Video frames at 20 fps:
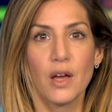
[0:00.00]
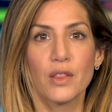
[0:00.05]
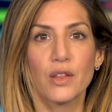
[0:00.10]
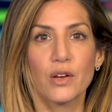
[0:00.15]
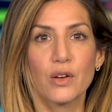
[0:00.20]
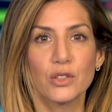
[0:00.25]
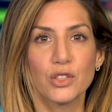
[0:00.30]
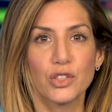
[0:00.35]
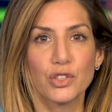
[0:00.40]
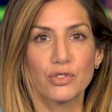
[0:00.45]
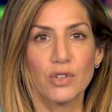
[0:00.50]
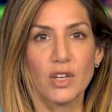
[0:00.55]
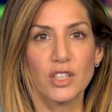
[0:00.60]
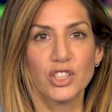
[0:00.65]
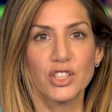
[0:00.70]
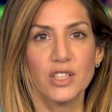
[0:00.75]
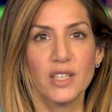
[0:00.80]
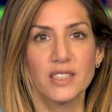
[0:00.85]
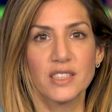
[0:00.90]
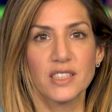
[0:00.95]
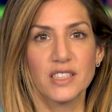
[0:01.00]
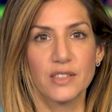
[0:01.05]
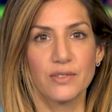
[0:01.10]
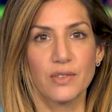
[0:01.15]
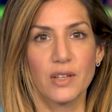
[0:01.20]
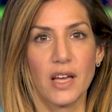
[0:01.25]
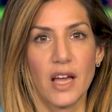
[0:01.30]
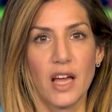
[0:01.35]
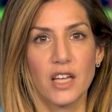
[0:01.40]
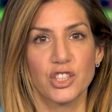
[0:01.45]
The construction and
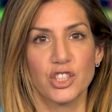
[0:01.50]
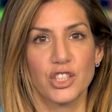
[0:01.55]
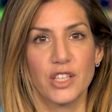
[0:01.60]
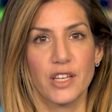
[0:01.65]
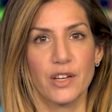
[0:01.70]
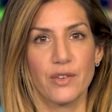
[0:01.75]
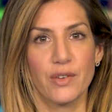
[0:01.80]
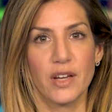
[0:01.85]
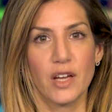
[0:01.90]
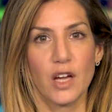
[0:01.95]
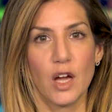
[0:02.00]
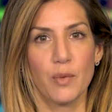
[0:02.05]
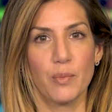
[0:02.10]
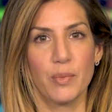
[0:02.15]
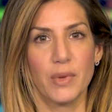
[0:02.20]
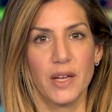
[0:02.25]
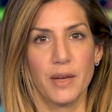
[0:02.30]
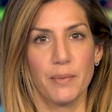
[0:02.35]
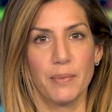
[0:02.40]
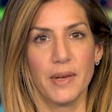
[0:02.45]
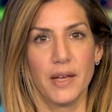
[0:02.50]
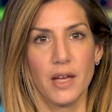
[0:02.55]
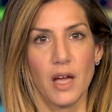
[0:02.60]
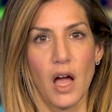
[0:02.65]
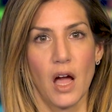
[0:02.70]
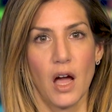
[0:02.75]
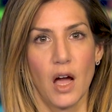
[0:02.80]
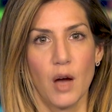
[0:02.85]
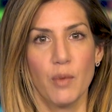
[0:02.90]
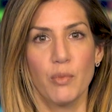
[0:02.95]
civil engineering company
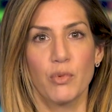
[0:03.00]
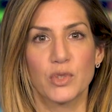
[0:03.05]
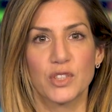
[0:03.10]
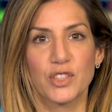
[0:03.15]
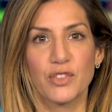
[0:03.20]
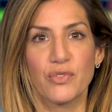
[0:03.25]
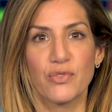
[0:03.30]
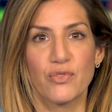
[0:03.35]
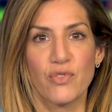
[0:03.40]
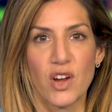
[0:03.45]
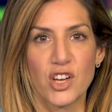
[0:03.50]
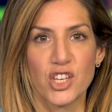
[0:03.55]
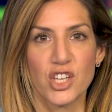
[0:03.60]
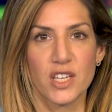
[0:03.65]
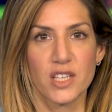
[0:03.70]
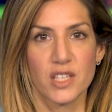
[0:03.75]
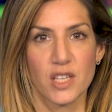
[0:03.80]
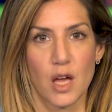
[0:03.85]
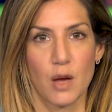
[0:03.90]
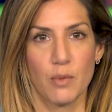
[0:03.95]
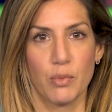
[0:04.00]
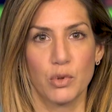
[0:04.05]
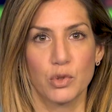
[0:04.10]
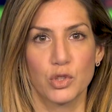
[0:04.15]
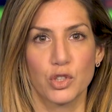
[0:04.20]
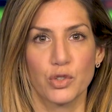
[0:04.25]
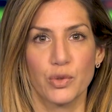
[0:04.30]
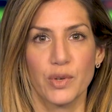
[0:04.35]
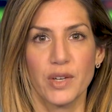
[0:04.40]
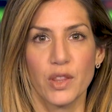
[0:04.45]
Peab was a fresh example
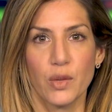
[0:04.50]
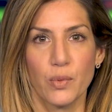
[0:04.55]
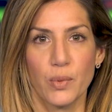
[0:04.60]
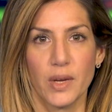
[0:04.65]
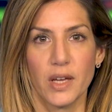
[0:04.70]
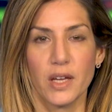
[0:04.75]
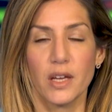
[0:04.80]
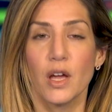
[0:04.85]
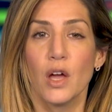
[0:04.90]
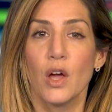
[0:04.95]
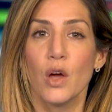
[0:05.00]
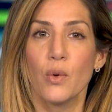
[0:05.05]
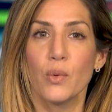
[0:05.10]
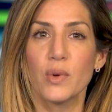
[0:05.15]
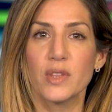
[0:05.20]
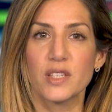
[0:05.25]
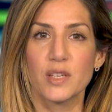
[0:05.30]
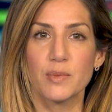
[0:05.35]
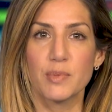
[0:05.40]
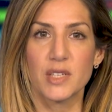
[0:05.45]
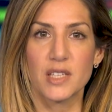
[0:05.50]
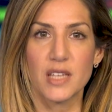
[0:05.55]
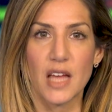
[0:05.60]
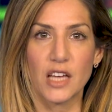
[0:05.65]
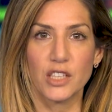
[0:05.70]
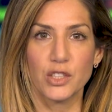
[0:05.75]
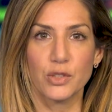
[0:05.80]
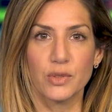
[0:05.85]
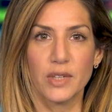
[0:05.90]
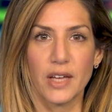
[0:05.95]
during the week with
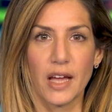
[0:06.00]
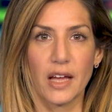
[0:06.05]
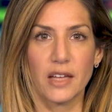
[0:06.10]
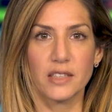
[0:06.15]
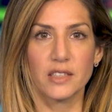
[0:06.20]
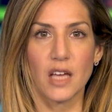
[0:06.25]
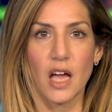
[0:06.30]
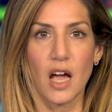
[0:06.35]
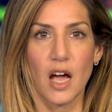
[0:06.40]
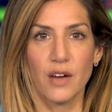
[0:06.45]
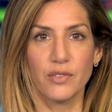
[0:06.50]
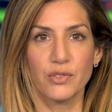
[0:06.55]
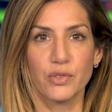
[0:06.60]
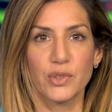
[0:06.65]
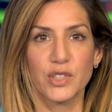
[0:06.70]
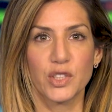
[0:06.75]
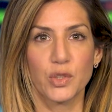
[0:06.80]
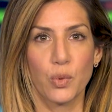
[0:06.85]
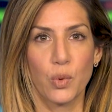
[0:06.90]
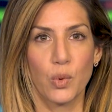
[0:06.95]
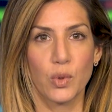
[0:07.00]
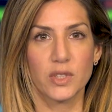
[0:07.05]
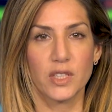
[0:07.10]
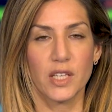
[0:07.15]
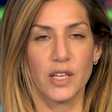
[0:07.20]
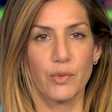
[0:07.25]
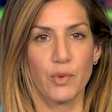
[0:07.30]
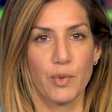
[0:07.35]
substantial gains after its quarterly